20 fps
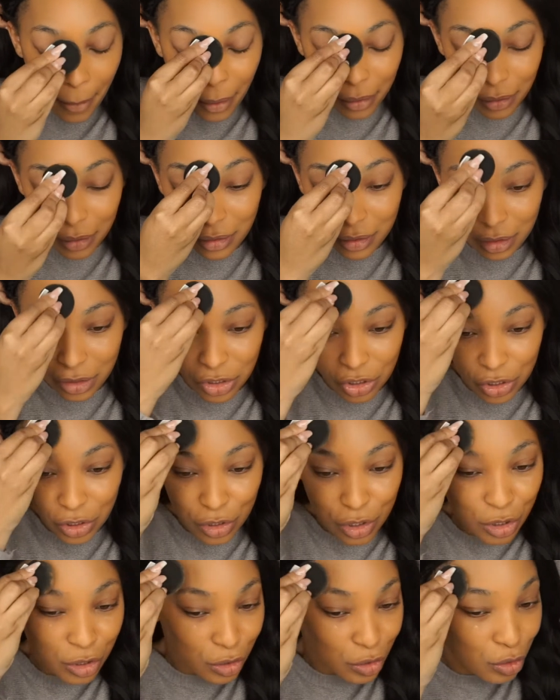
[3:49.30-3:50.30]
this is
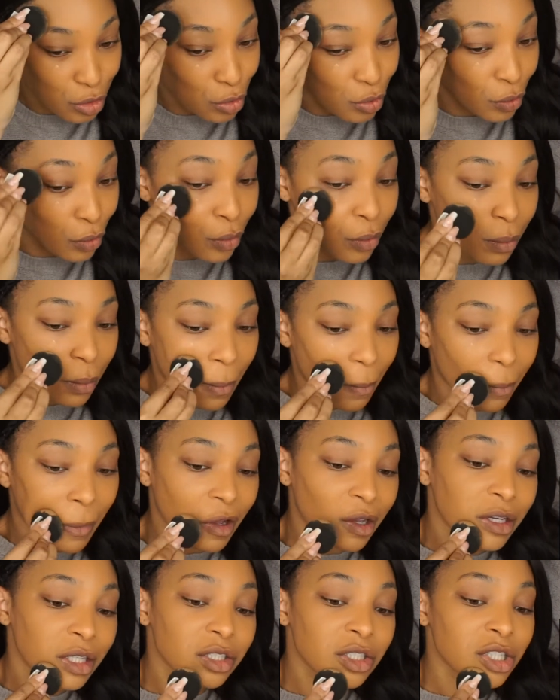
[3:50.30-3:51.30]
just too
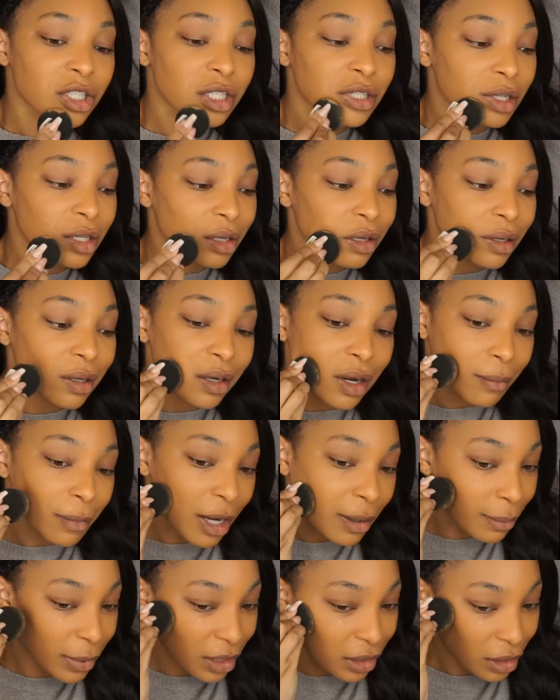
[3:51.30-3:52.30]
much and I'm
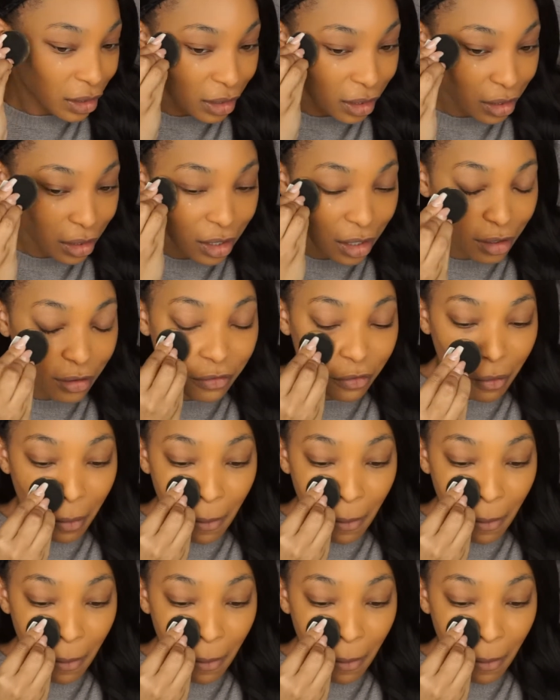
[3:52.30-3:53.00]
not blending enough.